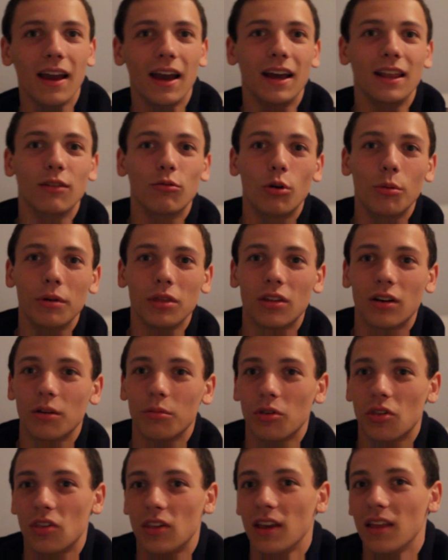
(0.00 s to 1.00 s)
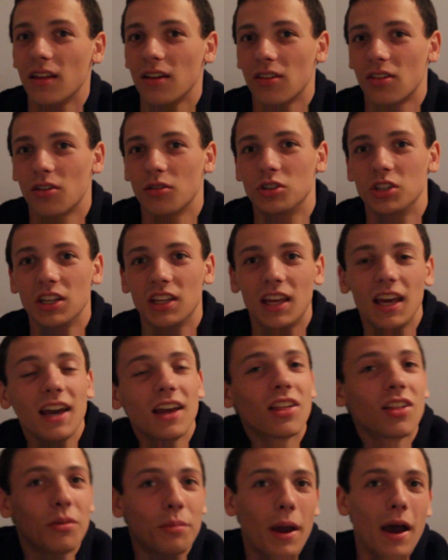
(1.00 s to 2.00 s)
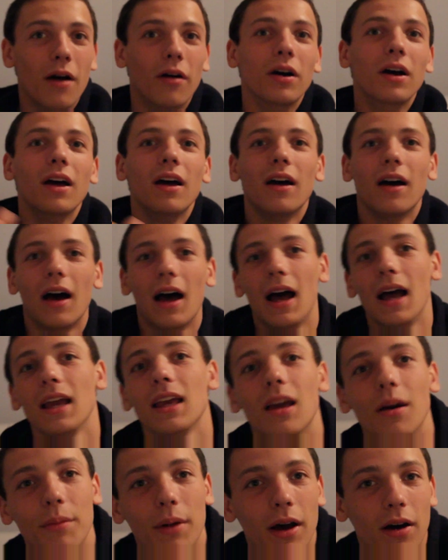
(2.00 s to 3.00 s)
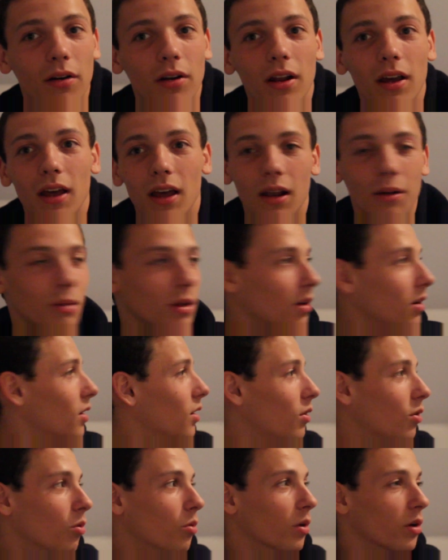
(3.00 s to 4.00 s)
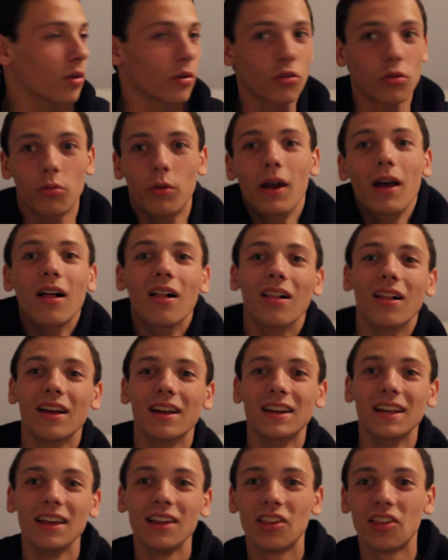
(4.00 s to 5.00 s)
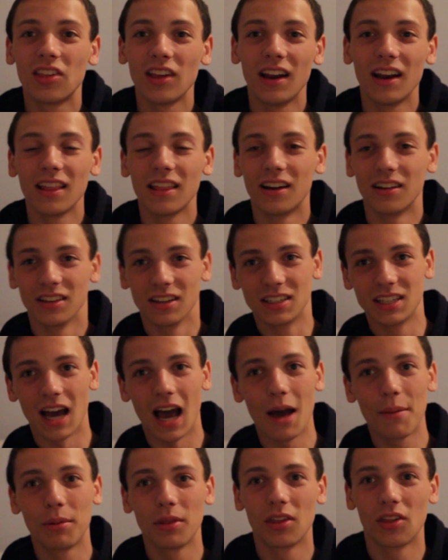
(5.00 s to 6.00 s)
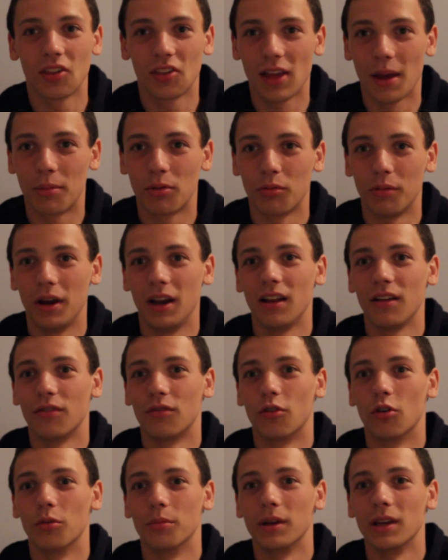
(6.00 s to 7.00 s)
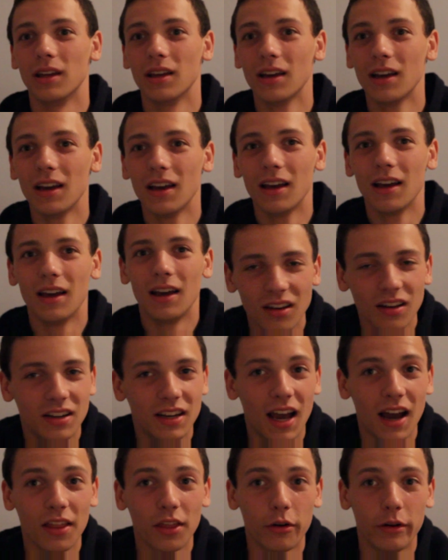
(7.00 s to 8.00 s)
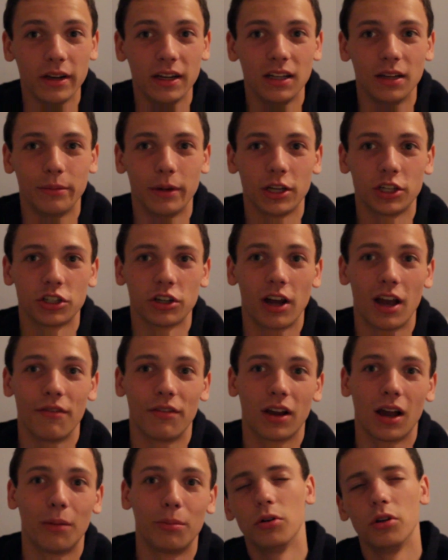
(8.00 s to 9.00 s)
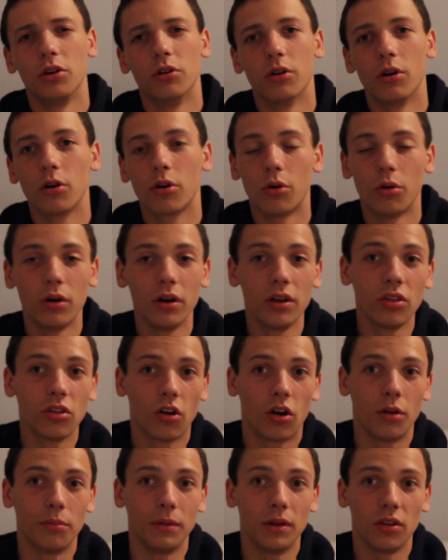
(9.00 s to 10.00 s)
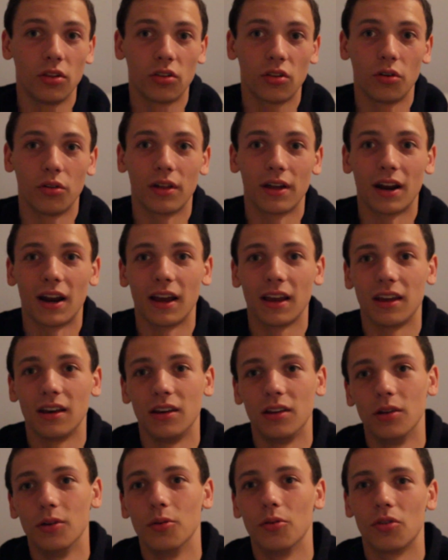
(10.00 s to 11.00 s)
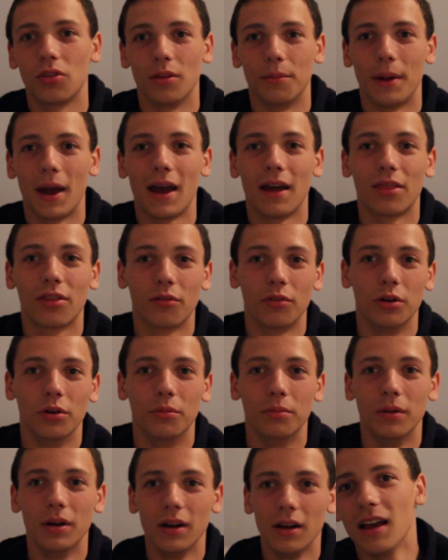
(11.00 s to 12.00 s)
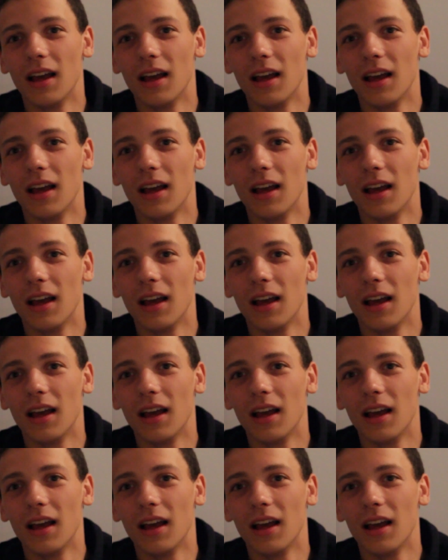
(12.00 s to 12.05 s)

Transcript: and the woman thought he was stealing, so she kicks him out. I come out, I'm like, where's Will? And he's standing there at the top of the steps waiting for me. Now though, I need to make sure I have a couple €1 coins on me so that I can use the bathroom.